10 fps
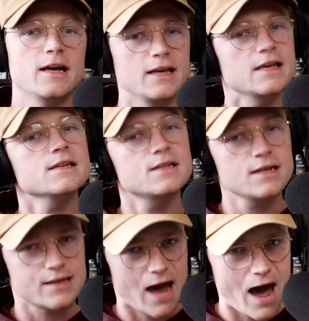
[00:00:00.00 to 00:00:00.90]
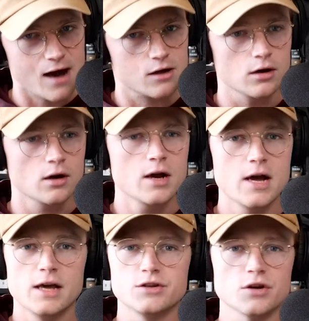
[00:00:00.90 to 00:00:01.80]
easy tackler.
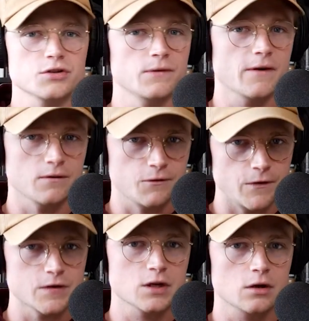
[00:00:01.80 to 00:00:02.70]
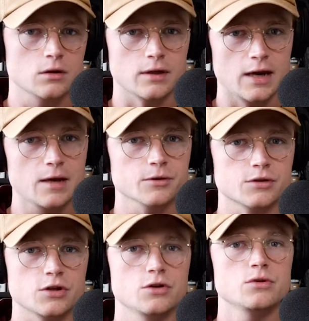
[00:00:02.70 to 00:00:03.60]
He's also very physical and able
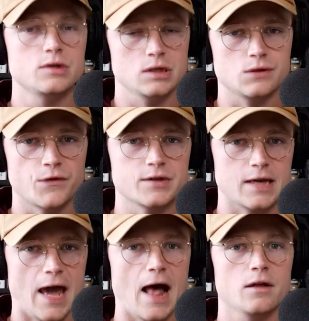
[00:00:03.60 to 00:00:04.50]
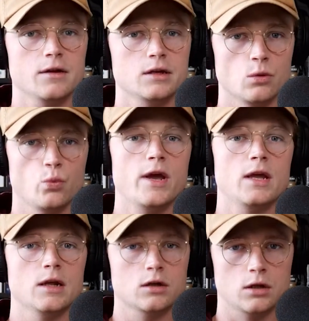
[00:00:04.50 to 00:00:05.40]
to use his physicality to win
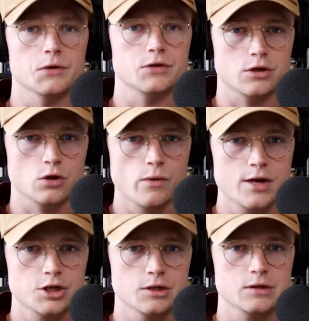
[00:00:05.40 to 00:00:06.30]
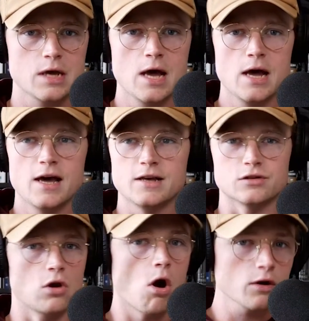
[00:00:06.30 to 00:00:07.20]
in close situations. His
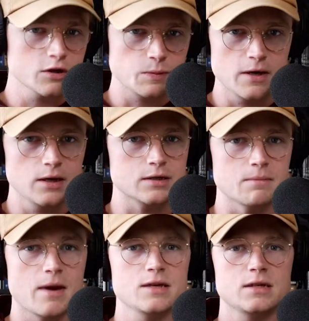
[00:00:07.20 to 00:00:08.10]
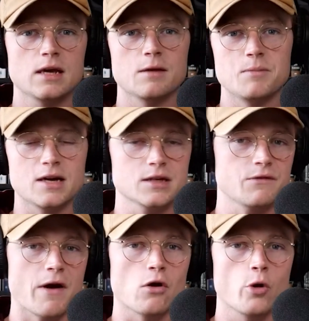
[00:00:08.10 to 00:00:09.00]
long speed is amazing, and because of
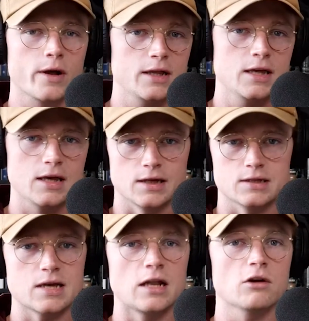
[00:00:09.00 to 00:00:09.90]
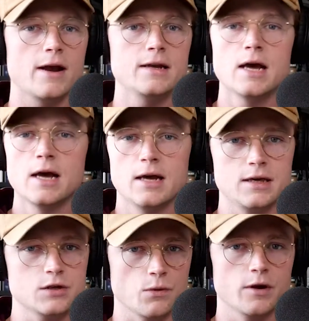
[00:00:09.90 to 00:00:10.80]
how quickly he can accelerate,
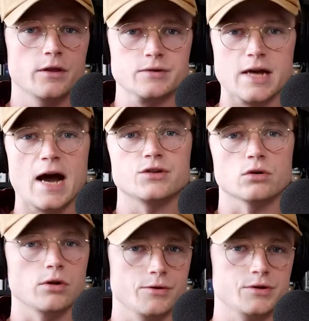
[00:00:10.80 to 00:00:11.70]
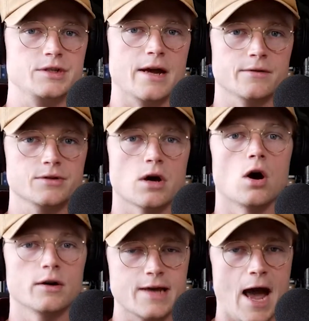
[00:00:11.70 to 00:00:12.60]
he is one of those guys who closes down
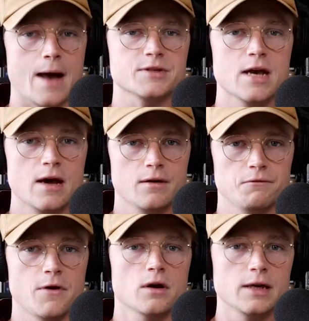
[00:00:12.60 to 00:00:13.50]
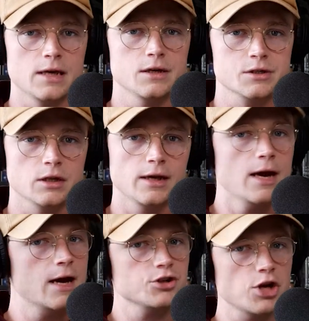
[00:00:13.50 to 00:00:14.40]
on gaps very easily.
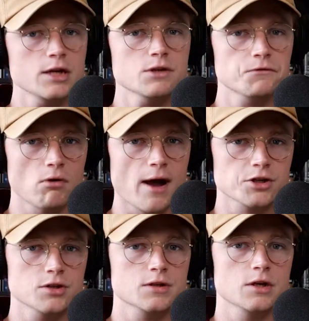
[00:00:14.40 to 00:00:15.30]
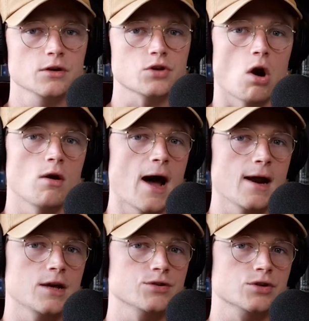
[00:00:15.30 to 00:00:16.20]
Change of direction skills are not
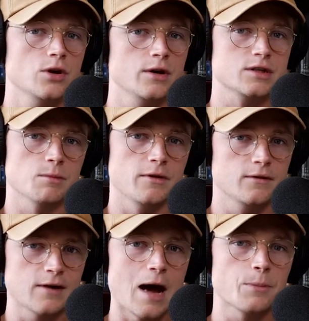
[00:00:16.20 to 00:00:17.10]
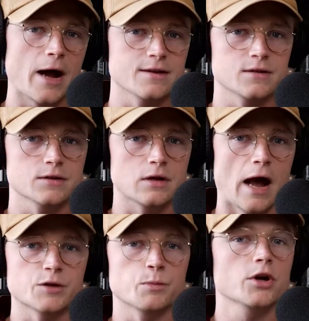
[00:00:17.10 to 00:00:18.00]
as good as some of the top guys in this
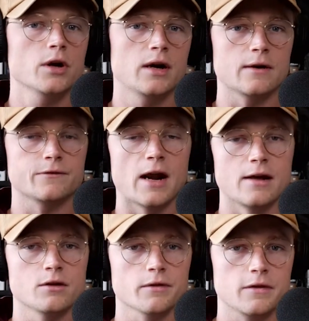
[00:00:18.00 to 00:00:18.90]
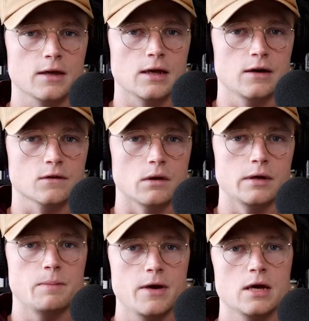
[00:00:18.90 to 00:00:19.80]
class, but good enough that I don't think it is going
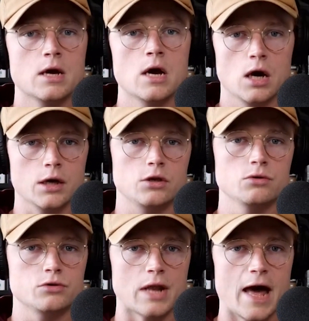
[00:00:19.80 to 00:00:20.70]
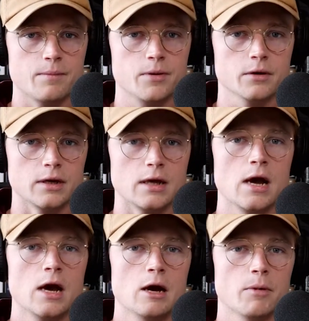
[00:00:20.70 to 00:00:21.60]
to be a huge liability.
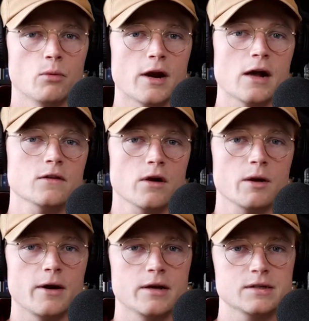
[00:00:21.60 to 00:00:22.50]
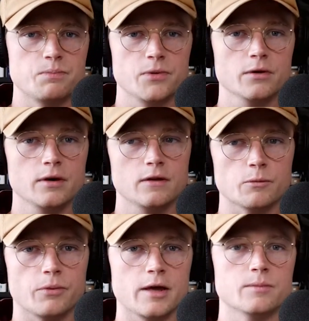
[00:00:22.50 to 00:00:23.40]
But when I talk about his ability to
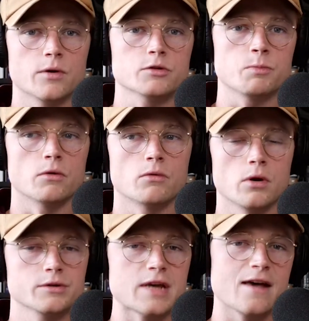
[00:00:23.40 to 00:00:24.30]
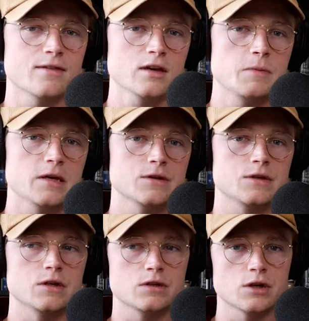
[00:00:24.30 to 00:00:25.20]
play multiple roles, I think because
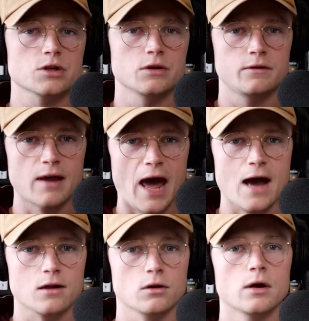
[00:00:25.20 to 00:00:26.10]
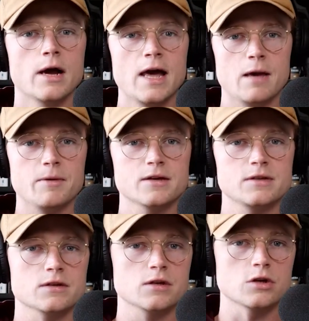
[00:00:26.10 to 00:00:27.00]
he's such a good tackler, and because he
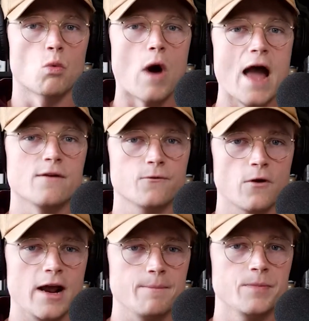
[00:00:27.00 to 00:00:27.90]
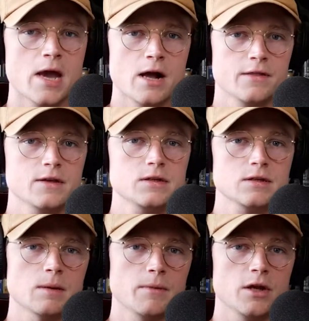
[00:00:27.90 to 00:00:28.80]
has such a wide frame, this is
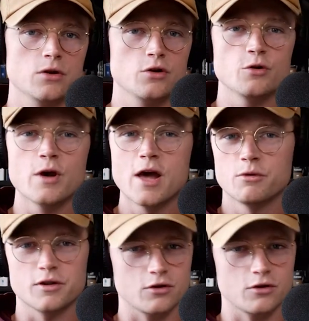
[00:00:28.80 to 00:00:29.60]
somebody who, with a